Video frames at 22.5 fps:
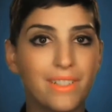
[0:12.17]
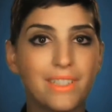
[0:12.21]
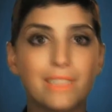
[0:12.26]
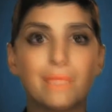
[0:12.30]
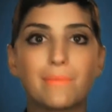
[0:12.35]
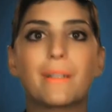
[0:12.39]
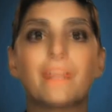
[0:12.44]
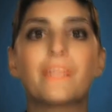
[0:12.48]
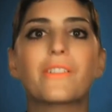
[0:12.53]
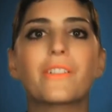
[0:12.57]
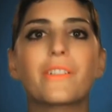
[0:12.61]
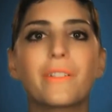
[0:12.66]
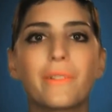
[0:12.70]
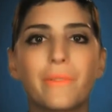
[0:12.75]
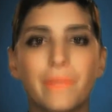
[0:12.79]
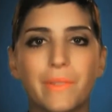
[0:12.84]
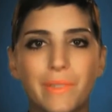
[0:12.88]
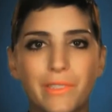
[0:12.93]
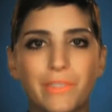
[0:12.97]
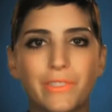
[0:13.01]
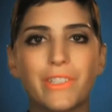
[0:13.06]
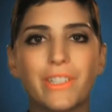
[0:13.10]
especially
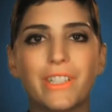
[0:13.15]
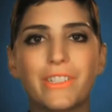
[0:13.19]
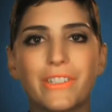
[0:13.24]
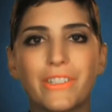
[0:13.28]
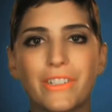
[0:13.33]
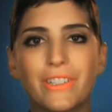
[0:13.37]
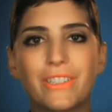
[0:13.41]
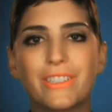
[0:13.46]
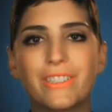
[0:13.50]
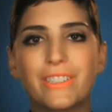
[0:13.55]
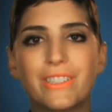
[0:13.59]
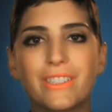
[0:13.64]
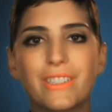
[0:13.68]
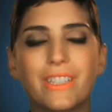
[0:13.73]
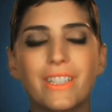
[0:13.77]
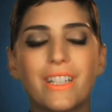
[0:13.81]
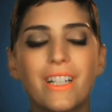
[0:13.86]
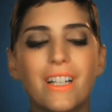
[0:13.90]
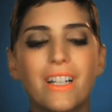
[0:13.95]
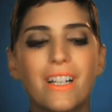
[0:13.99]
with strangers.